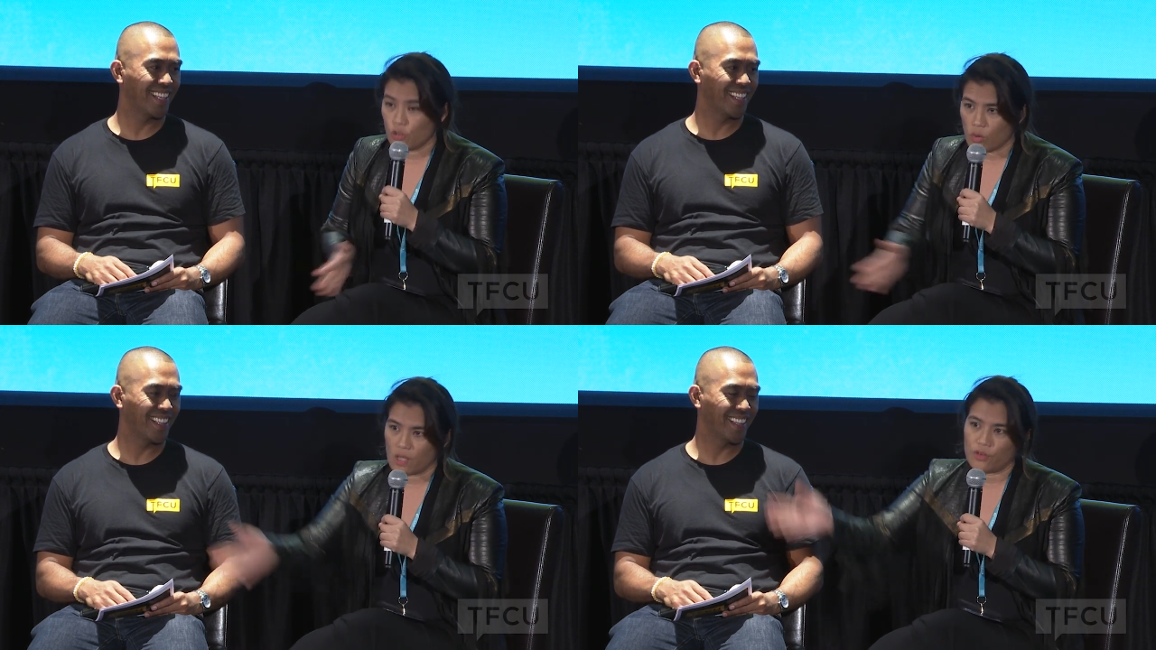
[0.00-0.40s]

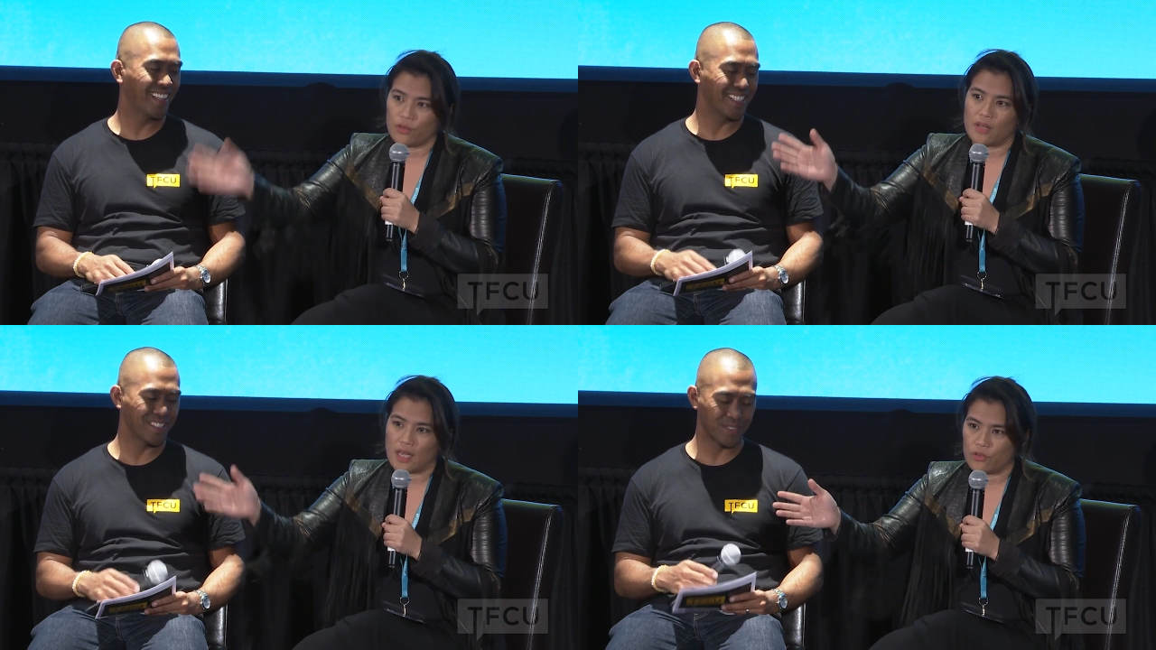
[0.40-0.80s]
Speaker 1: to
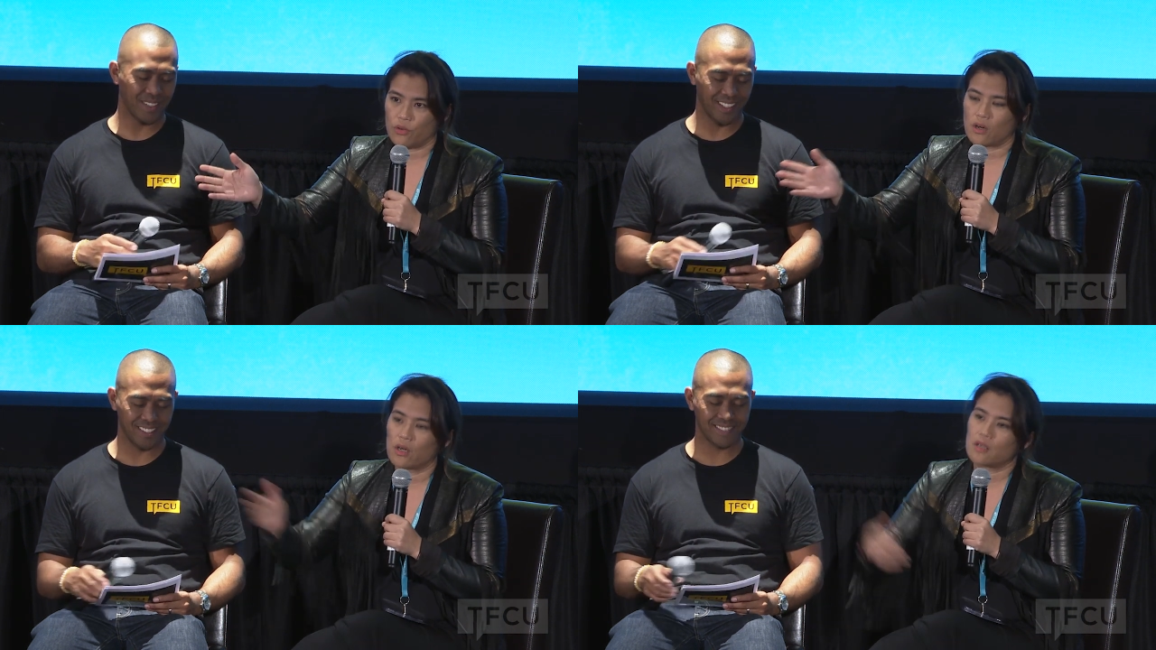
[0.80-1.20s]
walk through
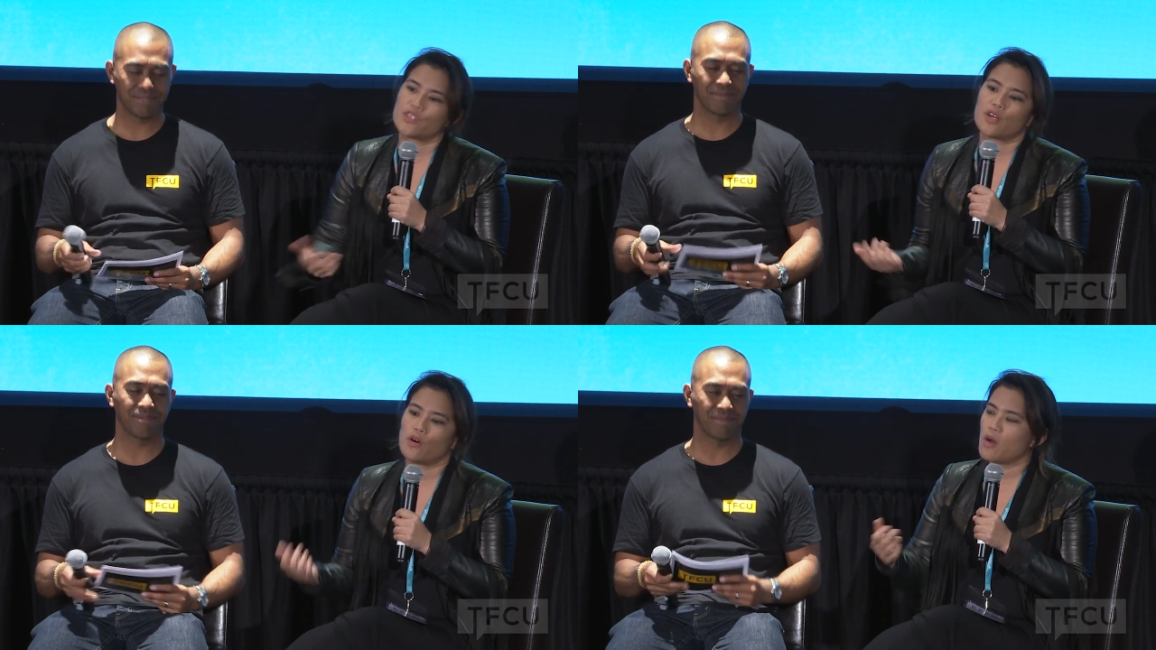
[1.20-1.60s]
that door.
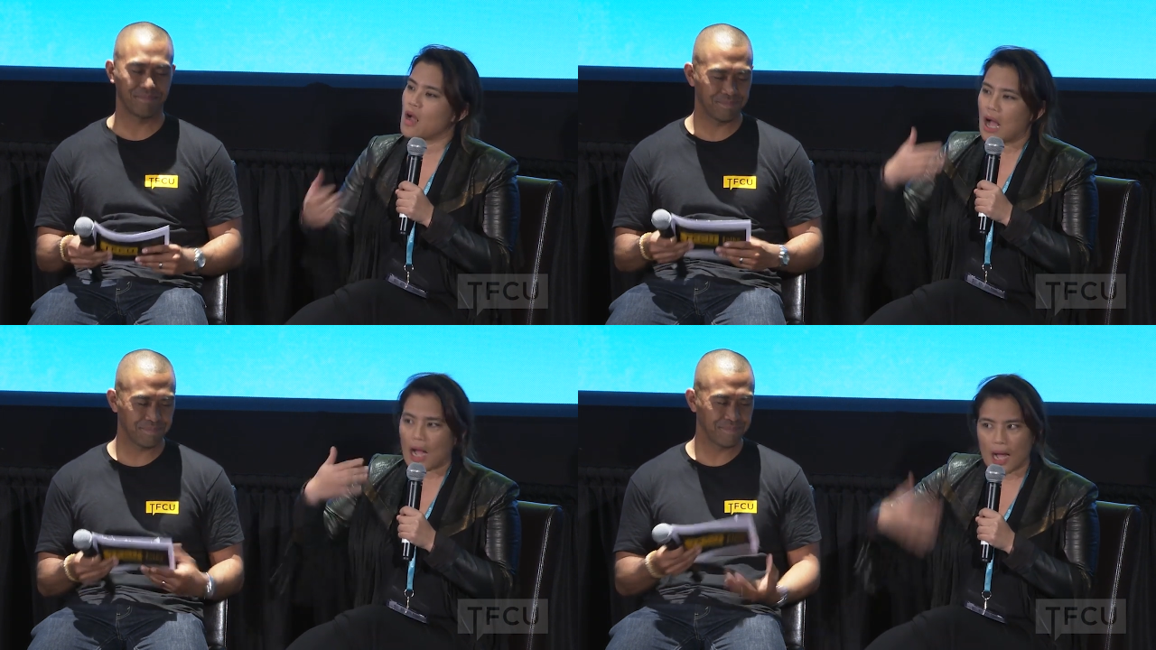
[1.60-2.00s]
So
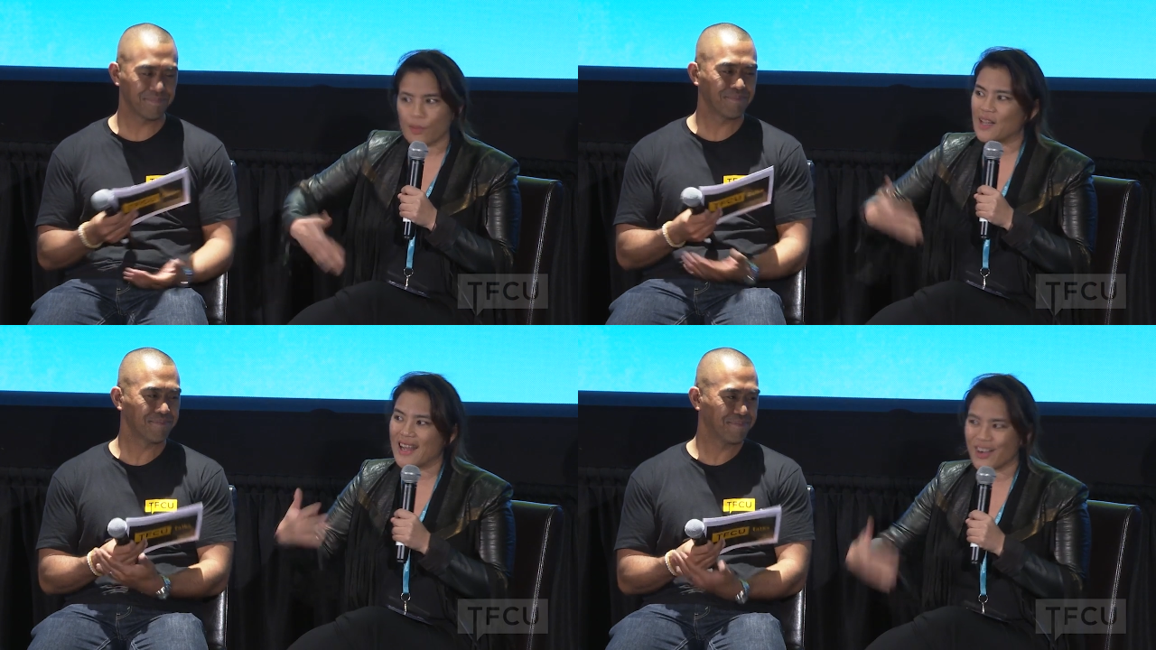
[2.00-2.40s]

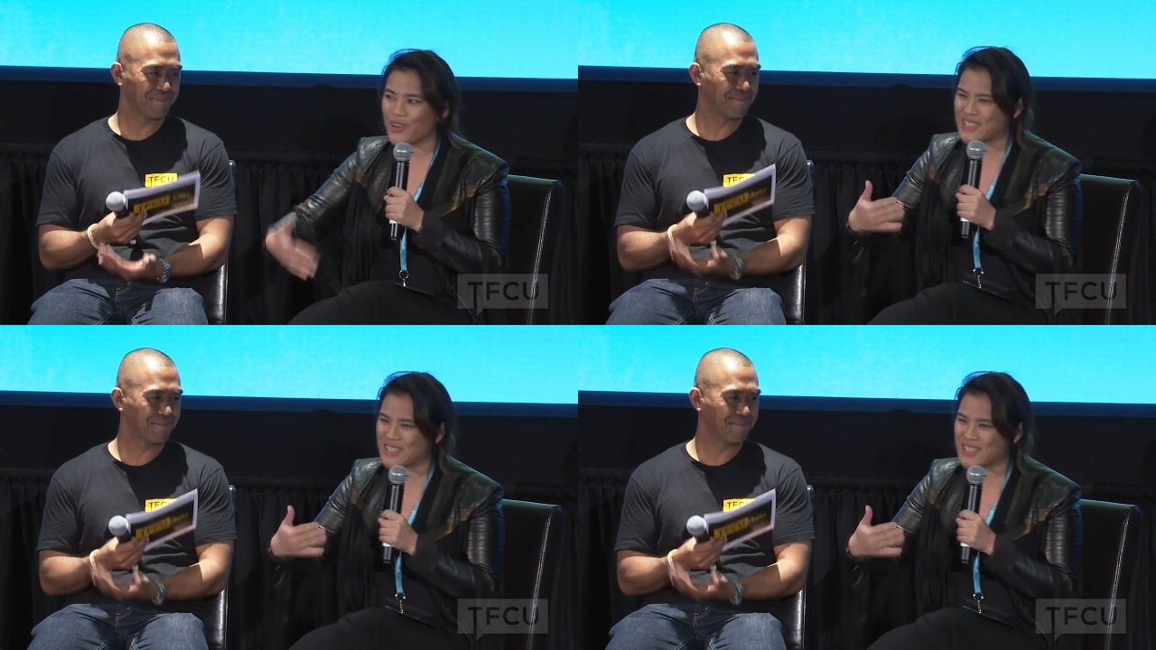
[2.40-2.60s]
I'm glad